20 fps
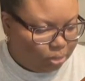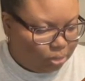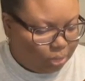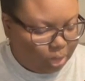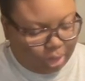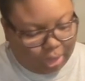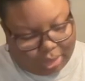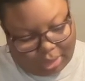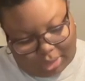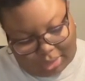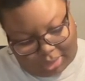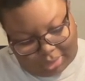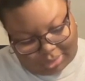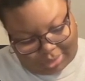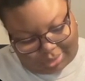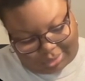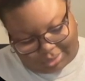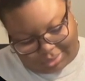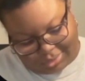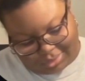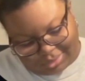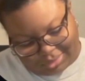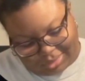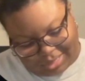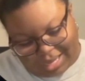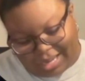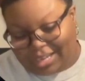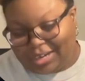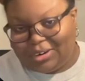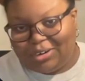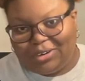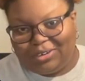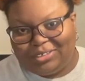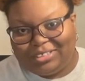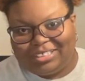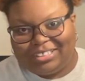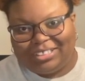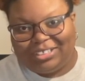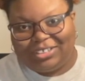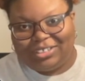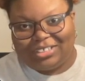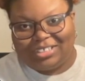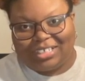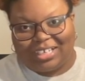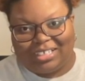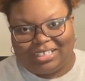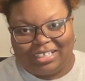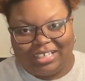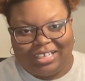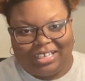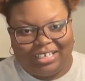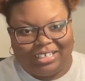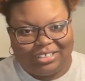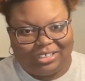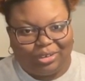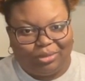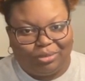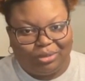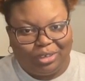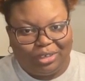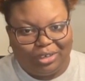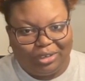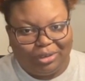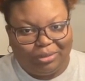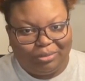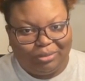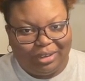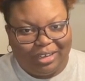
I guess. I don't know. It still looks like the head is opening up.